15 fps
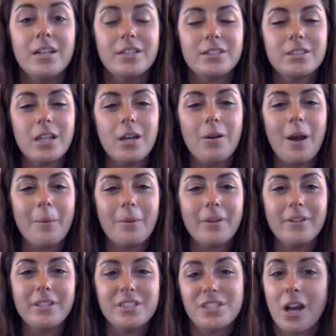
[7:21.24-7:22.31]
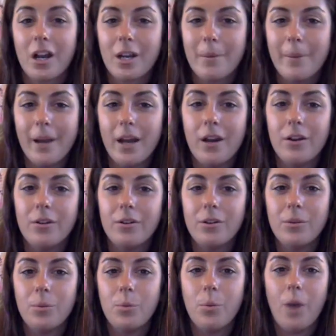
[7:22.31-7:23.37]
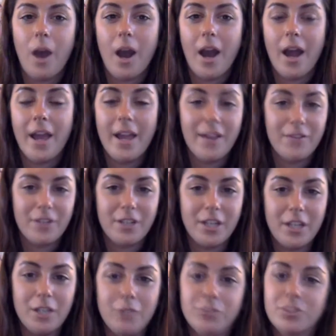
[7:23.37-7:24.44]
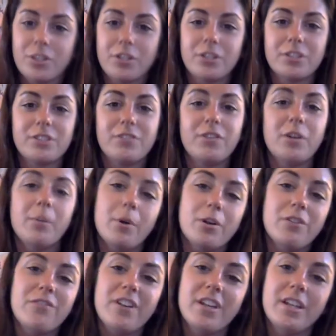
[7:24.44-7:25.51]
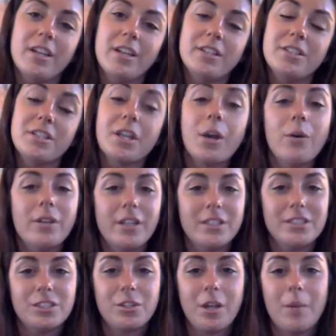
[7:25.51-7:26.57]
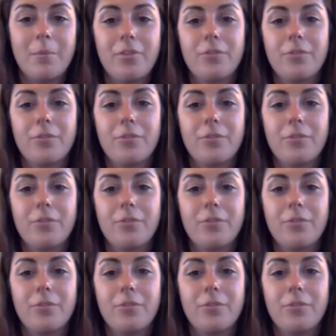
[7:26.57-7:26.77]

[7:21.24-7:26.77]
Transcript: So I'm going to talk about why everyday users feel motivated to go on Instagram